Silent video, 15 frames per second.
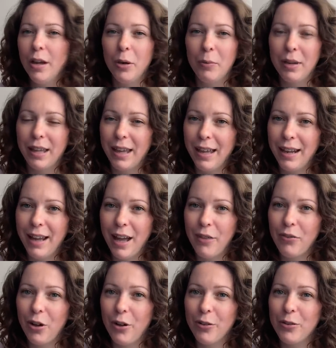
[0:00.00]
We can't
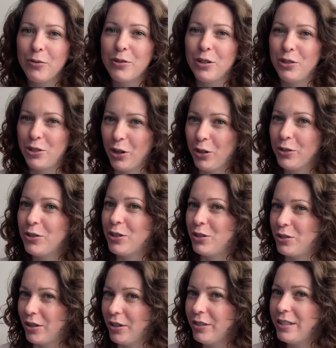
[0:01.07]
have all those adults
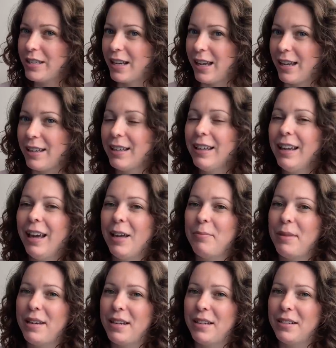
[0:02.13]
adulting and
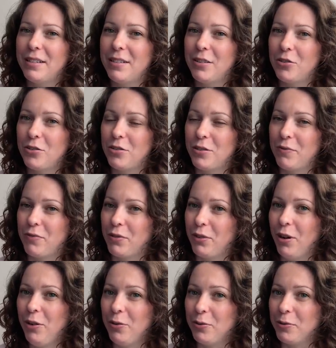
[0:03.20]
making decisions of
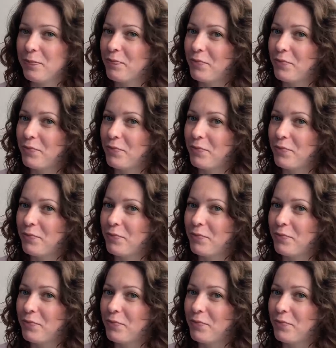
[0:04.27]
their own.